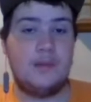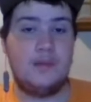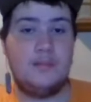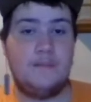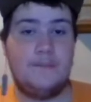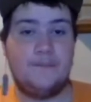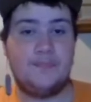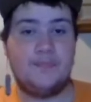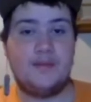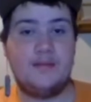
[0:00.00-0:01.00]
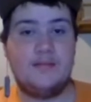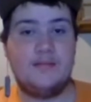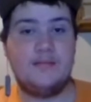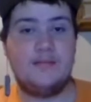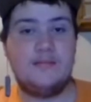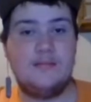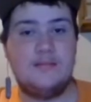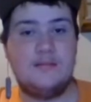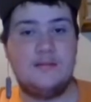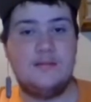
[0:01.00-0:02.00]

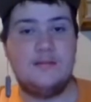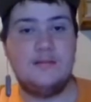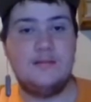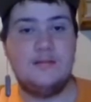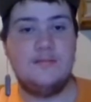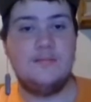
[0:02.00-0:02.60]
(not speaking)